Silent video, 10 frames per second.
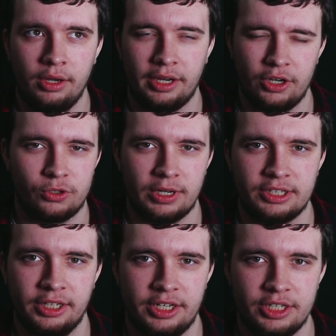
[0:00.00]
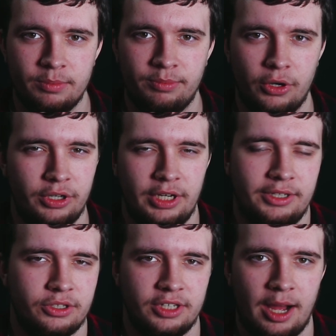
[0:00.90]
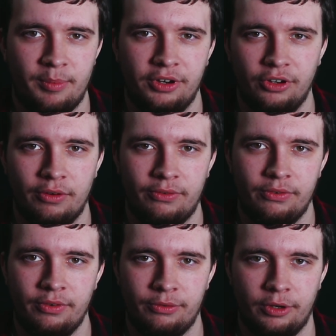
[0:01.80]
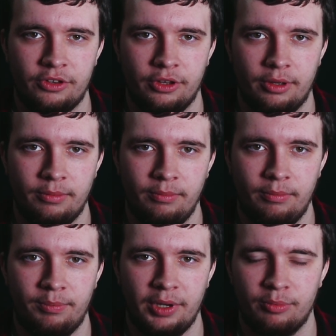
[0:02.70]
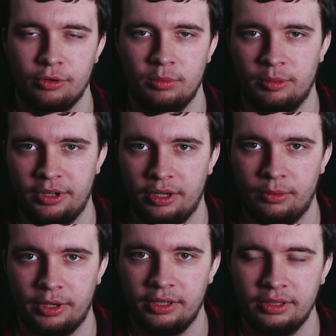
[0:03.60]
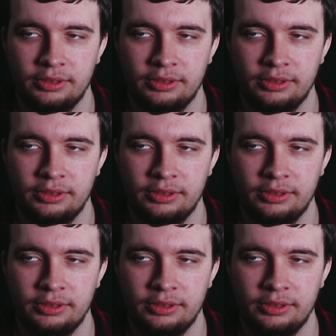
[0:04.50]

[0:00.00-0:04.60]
interesting it is, but it doesn't happen enough for it to be a problem in any way.